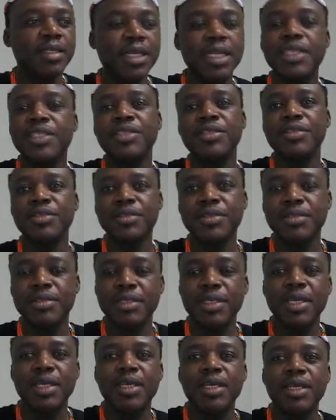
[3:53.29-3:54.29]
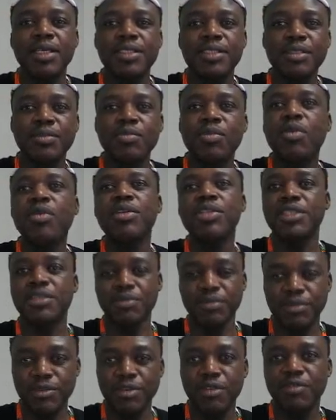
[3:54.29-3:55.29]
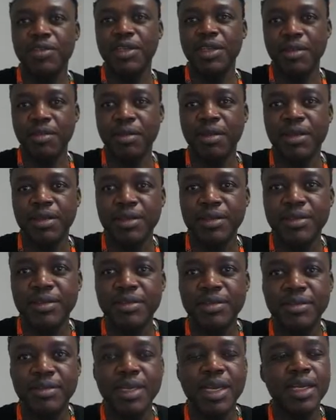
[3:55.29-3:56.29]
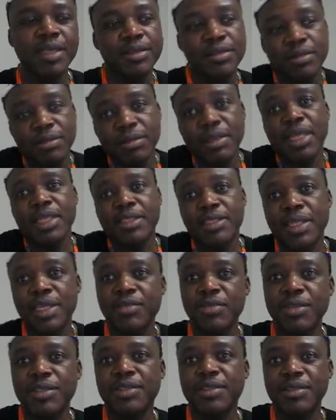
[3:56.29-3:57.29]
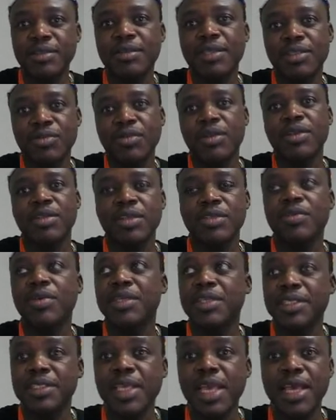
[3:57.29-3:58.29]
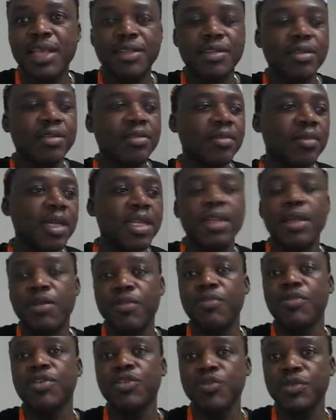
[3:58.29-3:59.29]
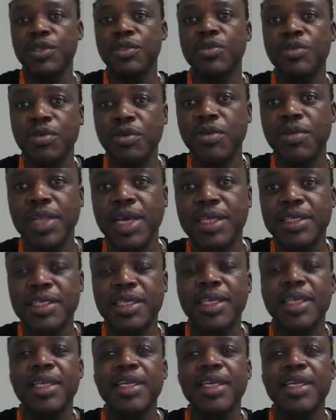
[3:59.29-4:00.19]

religious symbolism of anything, right? So that's what he said, and of course we do know that